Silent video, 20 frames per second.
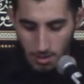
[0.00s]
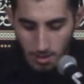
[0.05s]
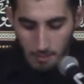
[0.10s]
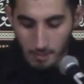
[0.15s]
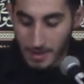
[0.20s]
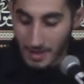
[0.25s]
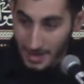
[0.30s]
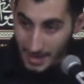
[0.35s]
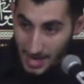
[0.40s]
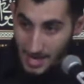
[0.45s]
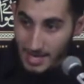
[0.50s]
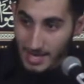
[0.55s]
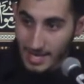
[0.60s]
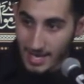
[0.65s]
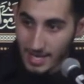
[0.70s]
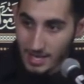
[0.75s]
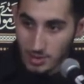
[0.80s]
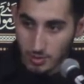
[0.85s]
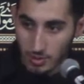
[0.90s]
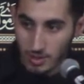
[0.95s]
But in any
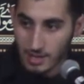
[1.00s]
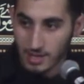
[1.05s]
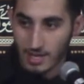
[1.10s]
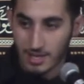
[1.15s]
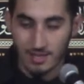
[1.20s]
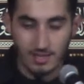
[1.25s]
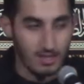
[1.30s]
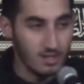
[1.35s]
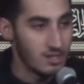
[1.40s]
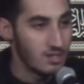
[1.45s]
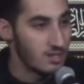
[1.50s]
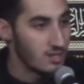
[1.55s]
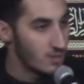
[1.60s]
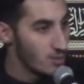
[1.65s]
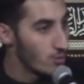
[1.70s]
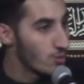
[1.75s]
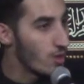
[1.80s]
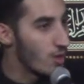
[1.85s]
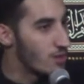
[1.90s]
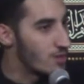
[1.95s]
case, what he does is he
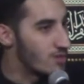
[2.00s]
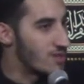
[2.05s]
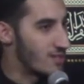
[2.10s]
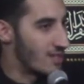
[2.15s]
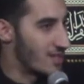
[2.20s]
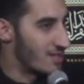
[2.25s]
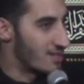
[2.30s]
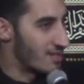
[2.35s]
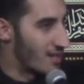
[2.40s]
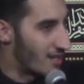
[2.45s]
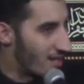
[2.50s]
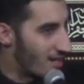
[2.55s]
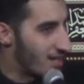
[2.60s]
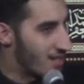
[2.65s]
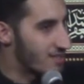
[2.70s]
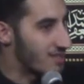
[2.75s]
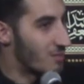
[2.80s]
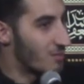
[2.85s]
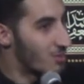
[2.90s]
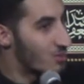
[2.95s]
still goes to the Zahra
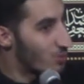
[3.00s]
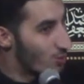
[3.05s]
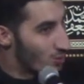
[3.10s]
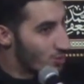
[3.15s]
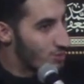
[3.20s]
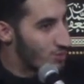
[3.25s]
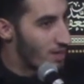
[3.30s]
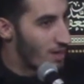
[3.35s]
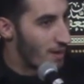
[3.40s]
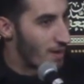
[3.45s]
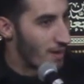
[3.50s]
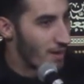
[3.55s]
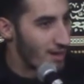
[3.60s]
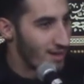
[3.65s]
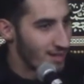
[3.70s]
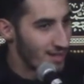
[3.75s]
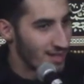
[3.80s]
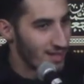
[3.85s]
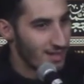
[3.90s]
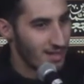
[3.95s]
this is also a,